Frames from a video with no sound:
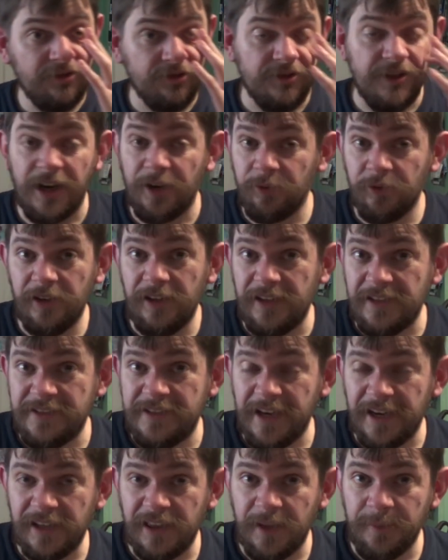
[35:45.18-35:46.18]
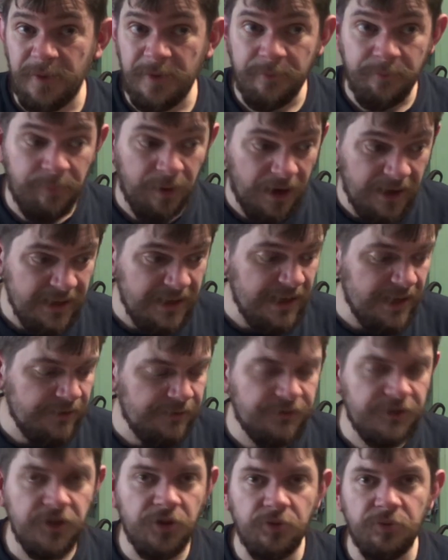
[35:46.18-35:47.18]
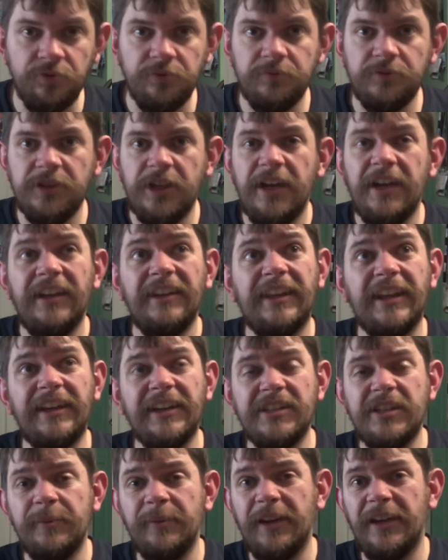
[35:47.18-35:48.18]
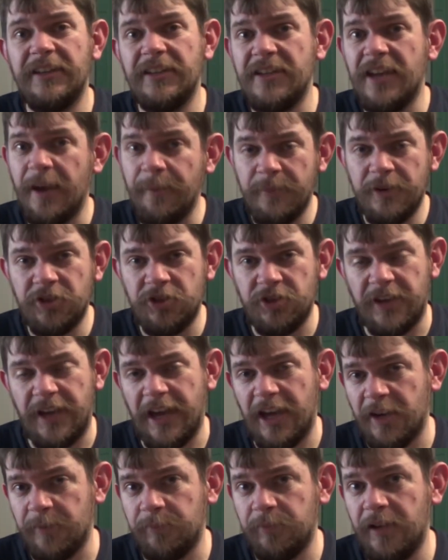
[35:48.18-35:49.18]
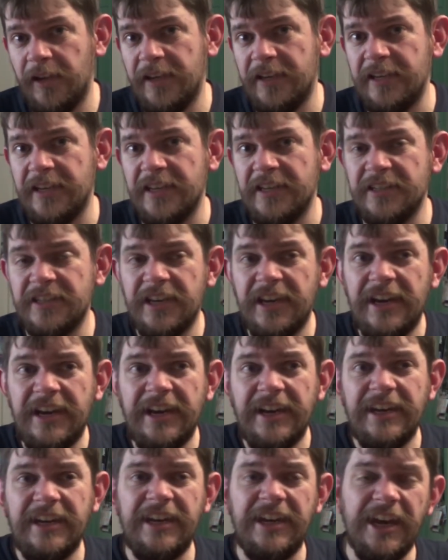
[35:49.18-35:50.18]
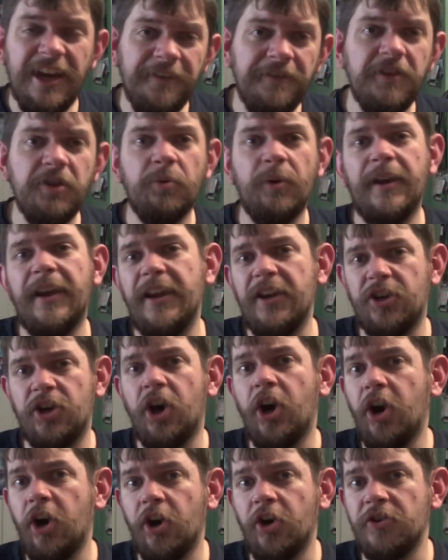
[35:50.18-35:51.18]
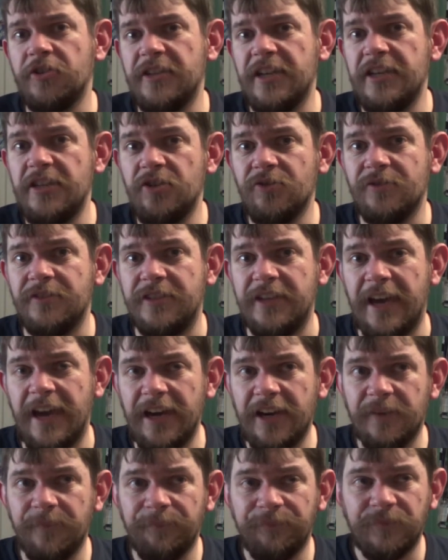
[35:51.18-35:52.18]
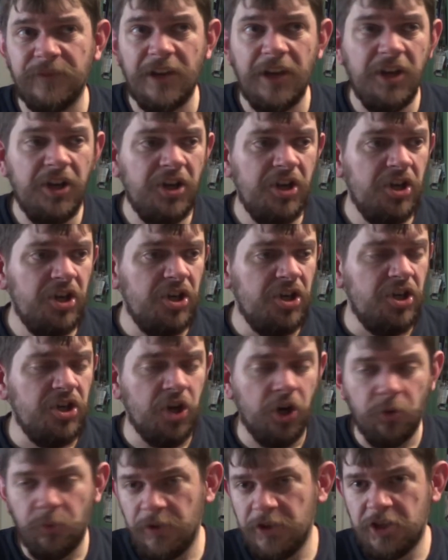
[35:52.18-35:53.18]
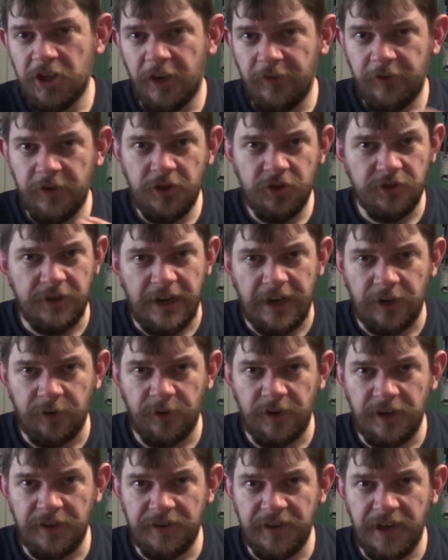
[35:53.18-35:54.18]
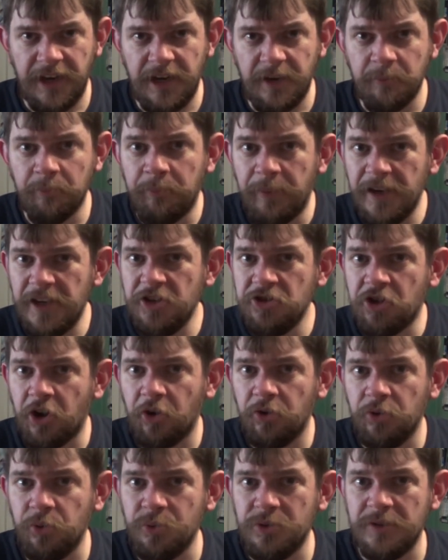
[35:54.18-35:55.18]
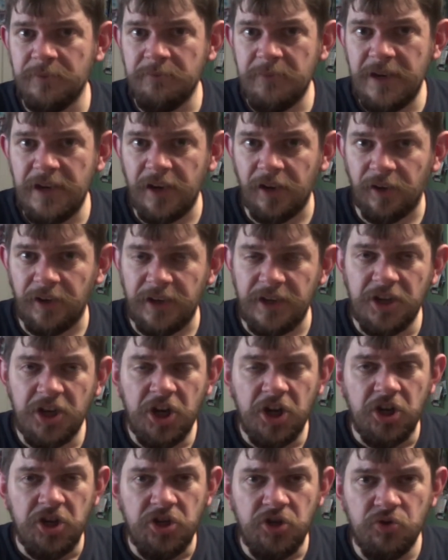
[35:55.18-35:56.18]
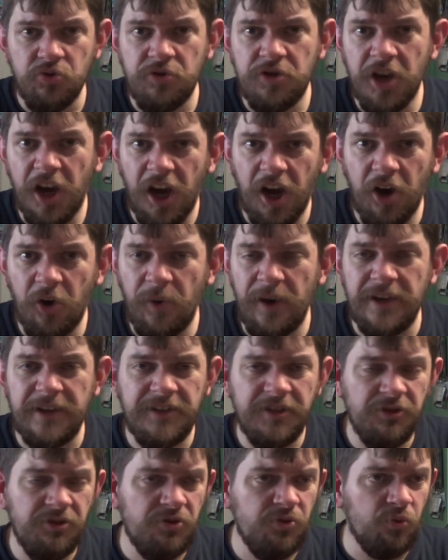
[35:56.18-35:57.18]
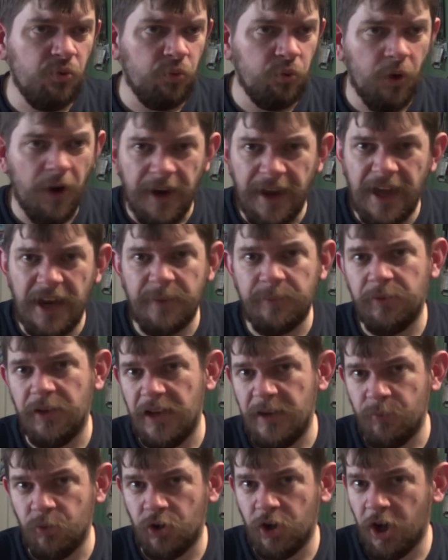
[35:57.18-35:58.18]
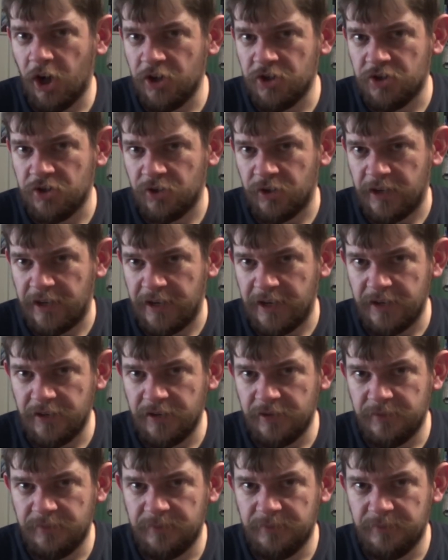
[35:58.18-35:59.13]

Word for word: there's not really a deck limit, but if you, that is something I did not mention how to play is, if you run out of cards in your deck, you don't reshuffle your deck or anything, but you don't lose immediately. You go until you run out of playable cards in your hand.